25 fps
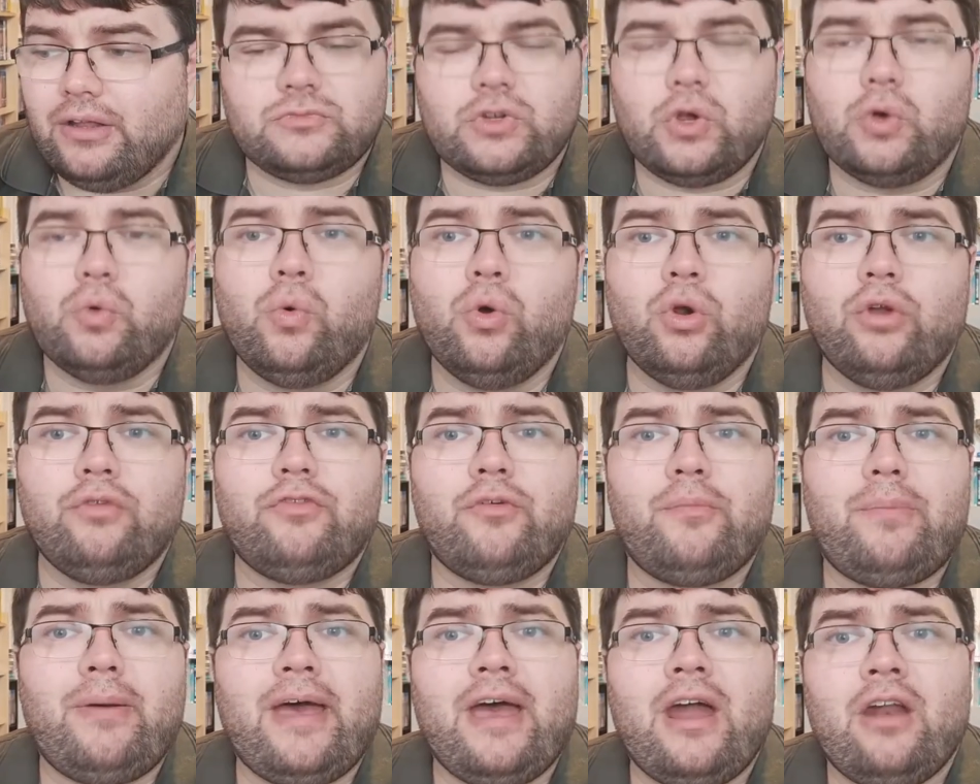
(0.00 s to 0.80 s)
One of the
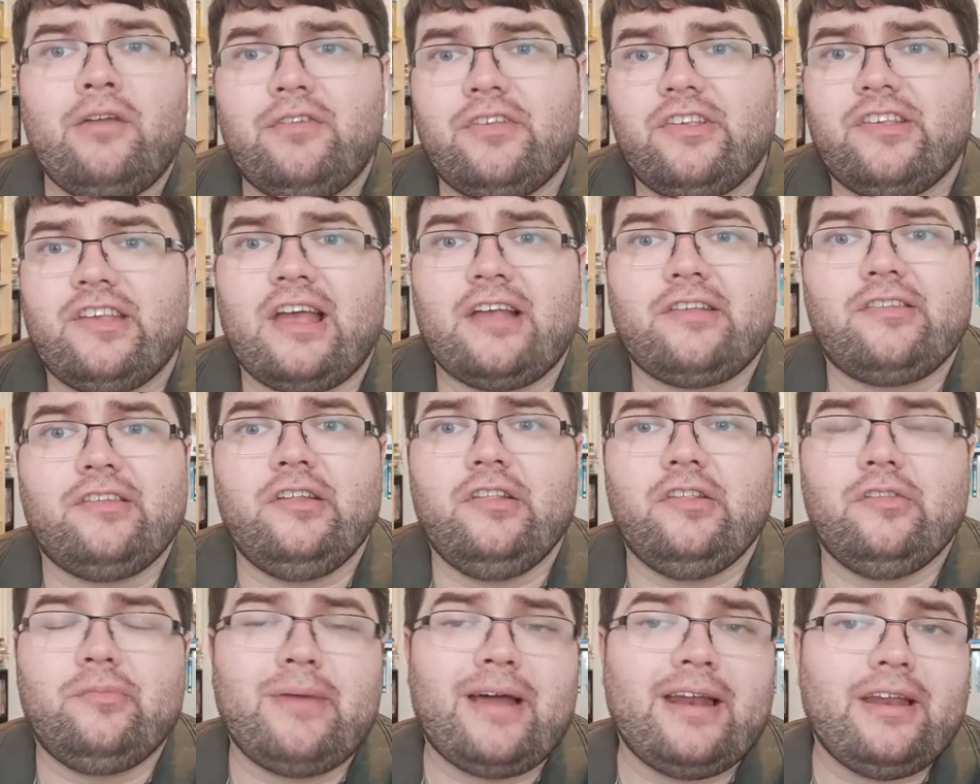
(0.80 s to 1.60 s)
pair of
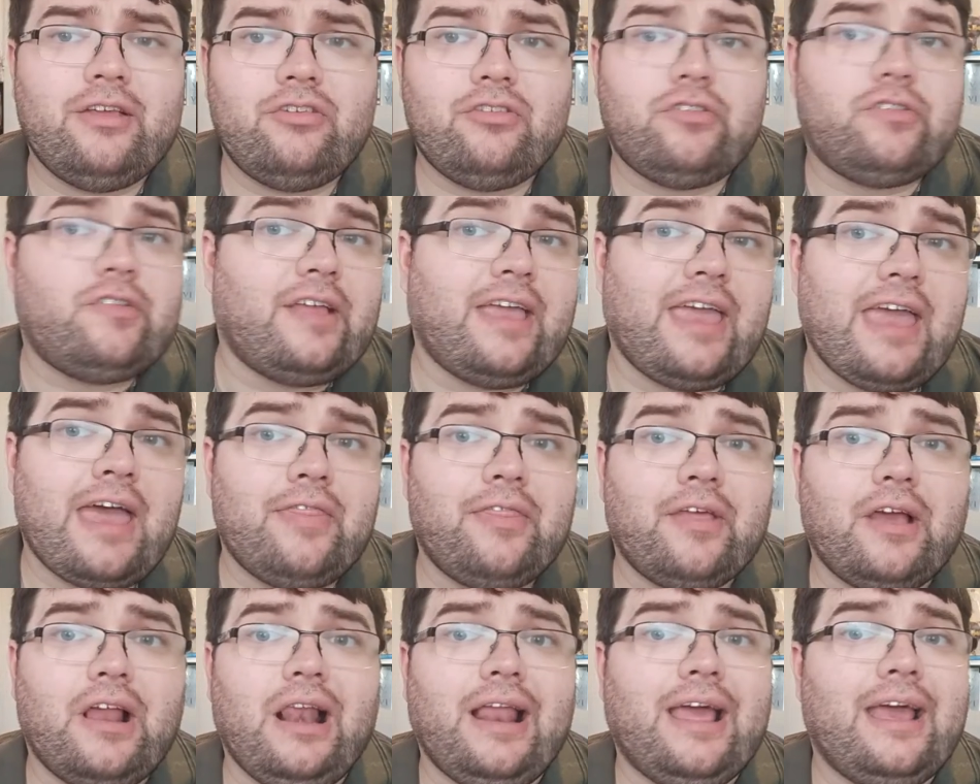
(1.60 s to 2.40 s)
assassins manages to get
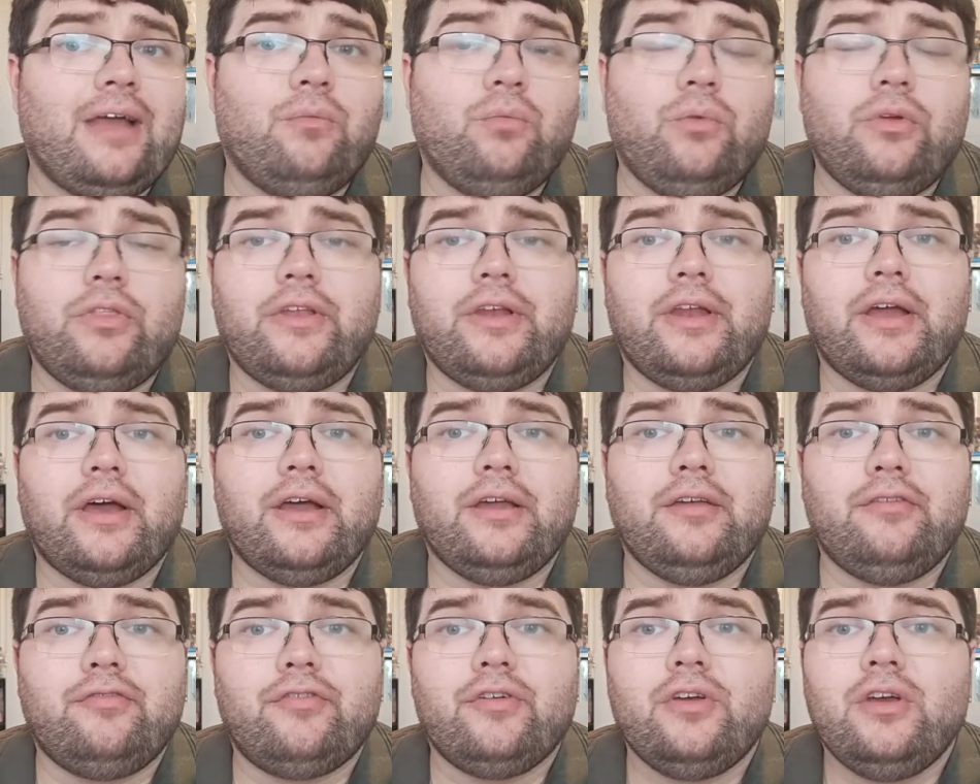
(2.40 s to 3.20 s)
the clown with a
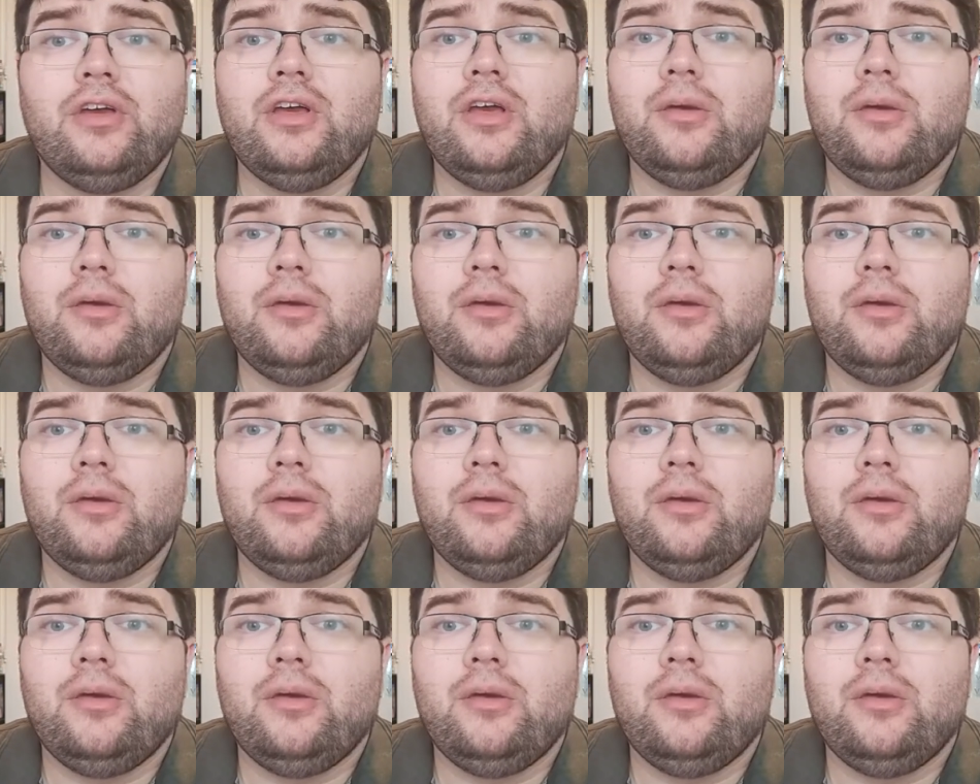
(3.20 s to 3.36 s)
knife,